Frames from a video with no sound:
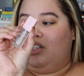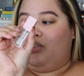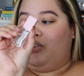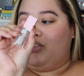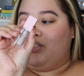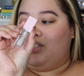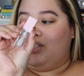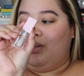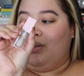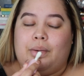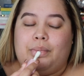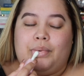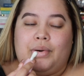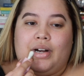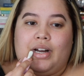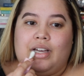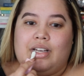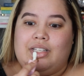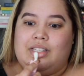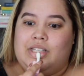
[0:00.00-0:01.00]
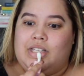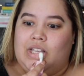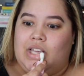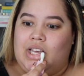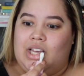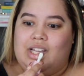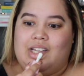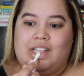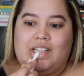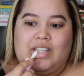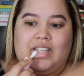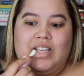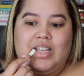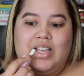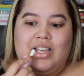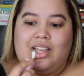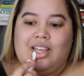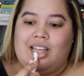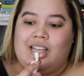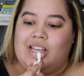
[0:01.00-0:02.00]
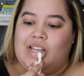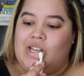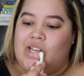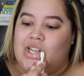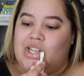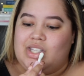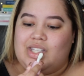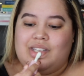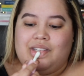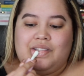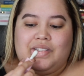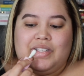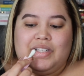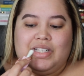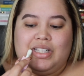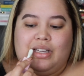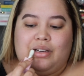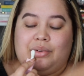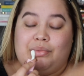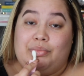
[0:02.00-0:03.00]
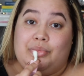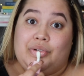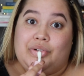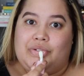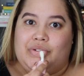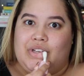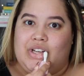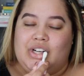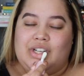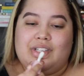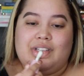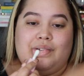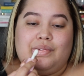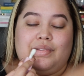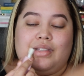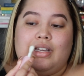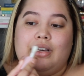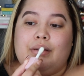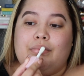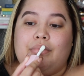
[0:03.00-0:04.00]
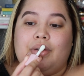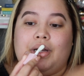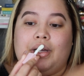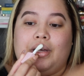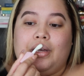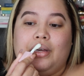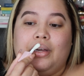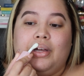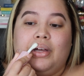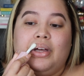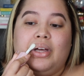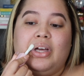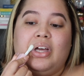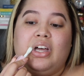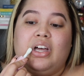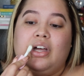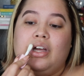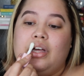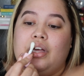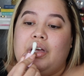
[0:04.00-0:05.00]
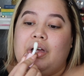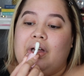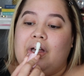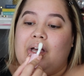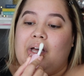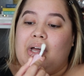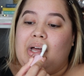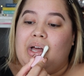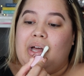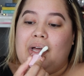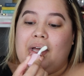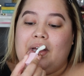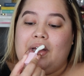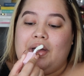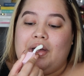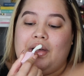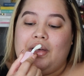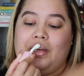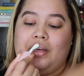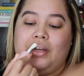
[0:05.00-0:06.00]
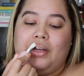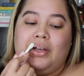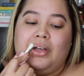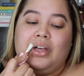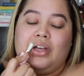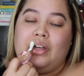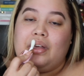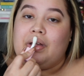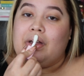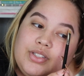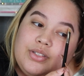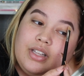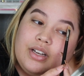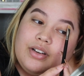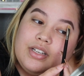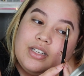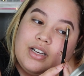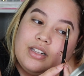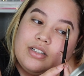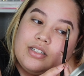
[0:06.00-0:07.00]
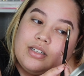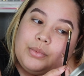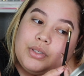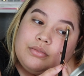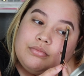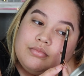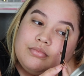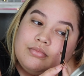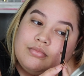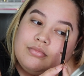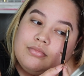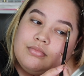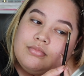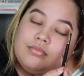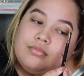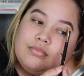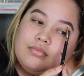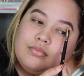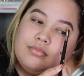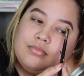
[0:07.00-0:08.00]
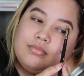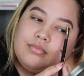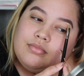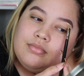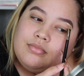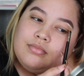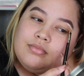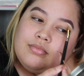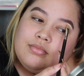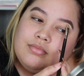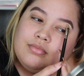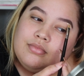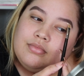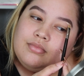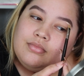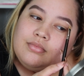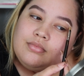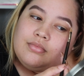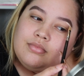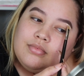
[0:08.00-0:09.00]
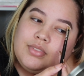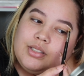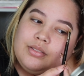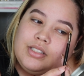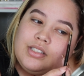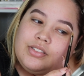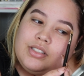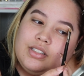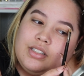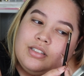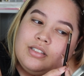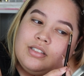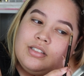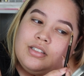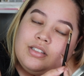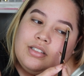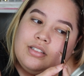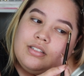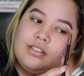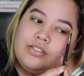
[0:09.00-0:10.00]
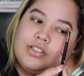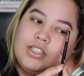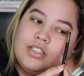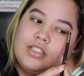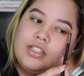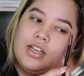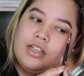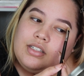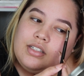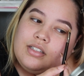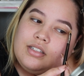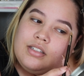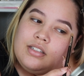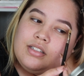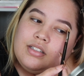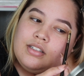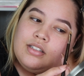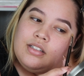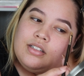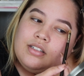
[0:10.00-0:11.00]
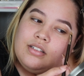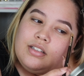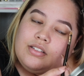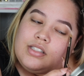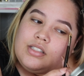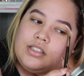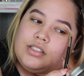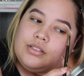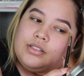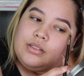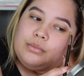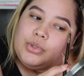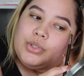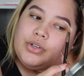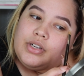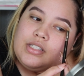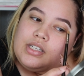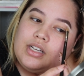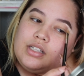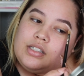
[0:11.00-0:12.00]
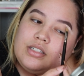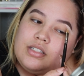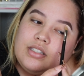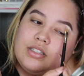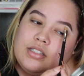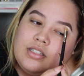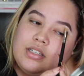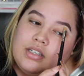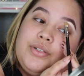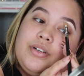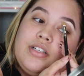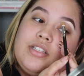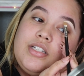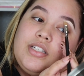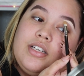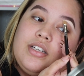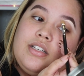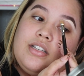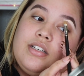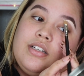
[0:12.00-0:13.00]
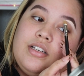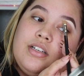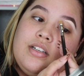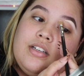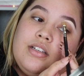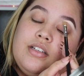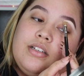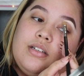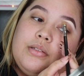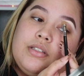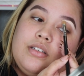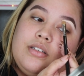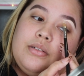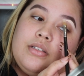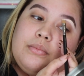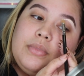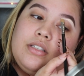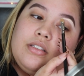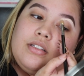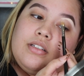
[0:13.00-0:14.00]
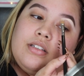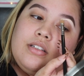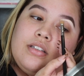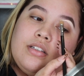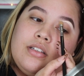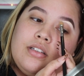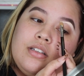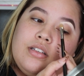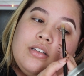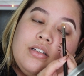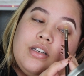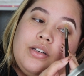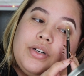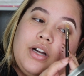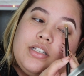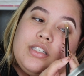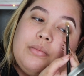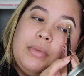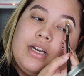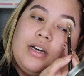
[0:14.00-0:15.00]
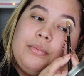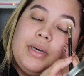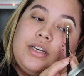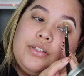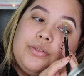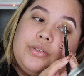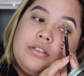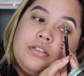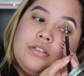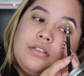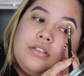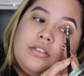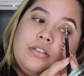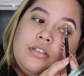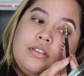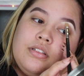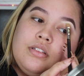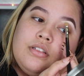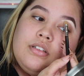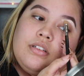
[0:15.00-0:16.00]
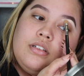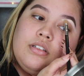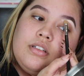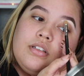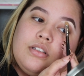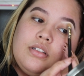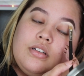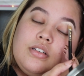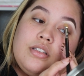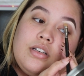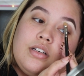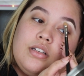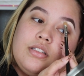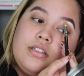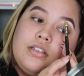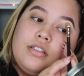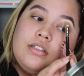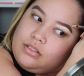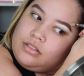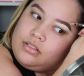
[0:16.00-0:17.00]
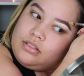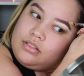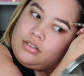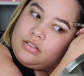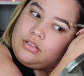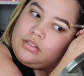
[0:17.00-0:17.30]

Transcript: So to start off, I'm going to be using the Kylie Lip Oil by Kylie Skin. And then we're going to go on to my eyebrows. I already filled them in with the Anastasia Beverly Hills Brow Wiz pencil in the shade medium brown. And I am using the Morphe concealer to carve them out.